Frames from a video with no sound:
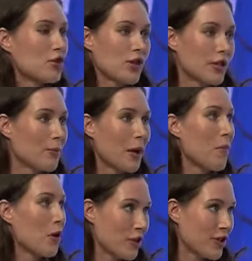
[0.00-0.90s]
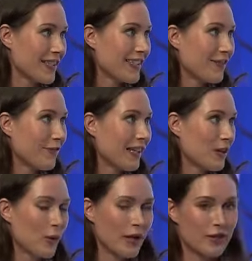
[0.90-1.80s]
just by margins. In
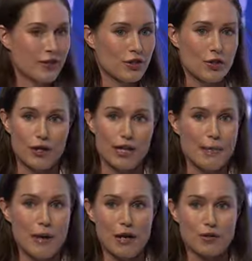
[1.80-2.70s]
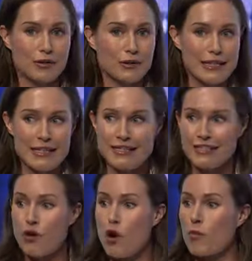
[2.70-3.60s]
Finland, we are talking about
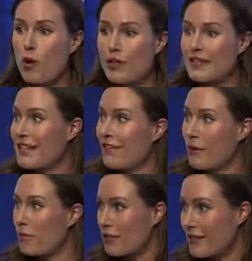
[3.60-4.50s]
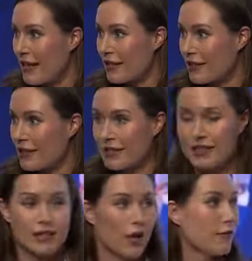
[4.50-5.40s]
0.7%
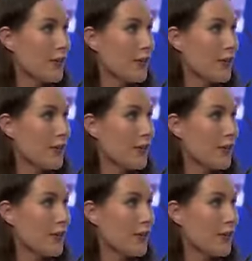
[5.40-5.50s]
of